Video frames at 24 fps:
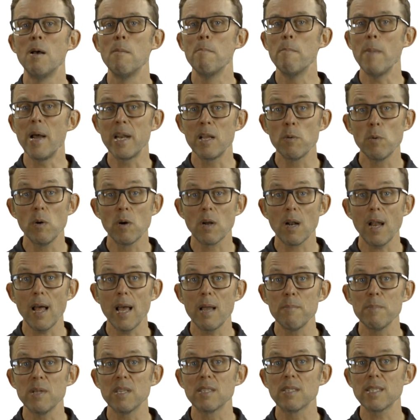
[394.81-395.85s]
Many will
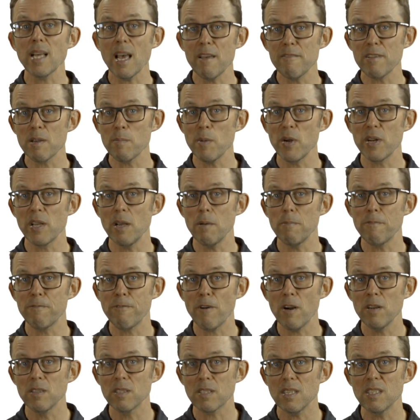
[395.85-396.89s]
claim that saving money up
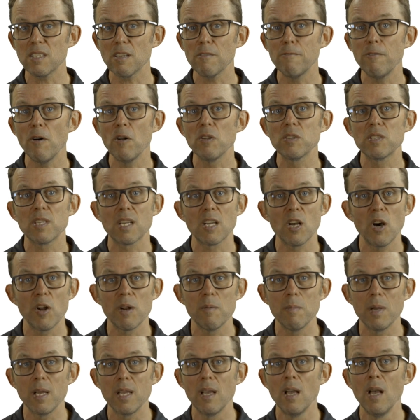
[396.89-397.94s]
front is a false
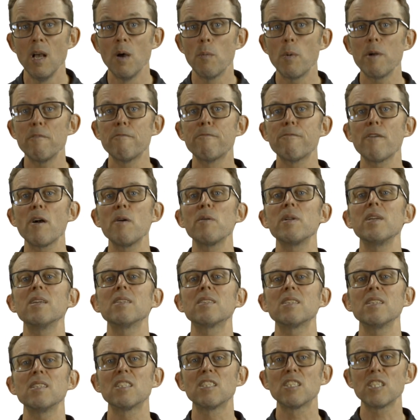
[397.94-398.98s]
economy when
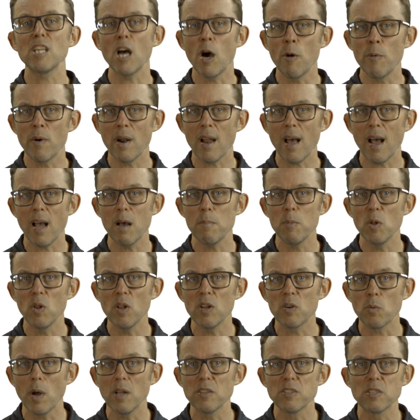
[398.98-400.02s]
Fronius is so reliable
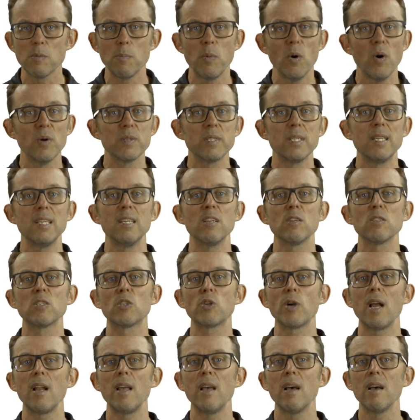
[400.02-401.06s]
and well supported in
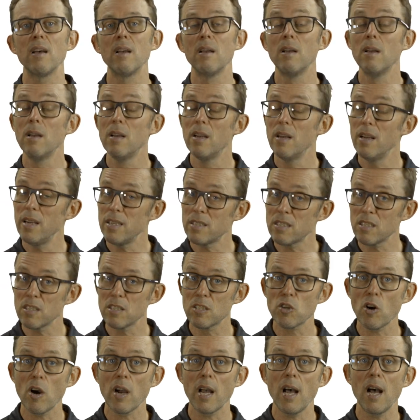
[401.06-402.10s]
Australia. It's a
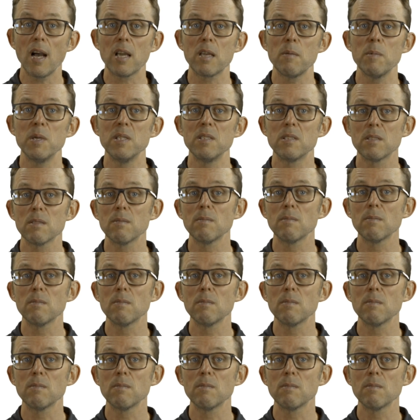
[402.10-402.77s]
strong argument.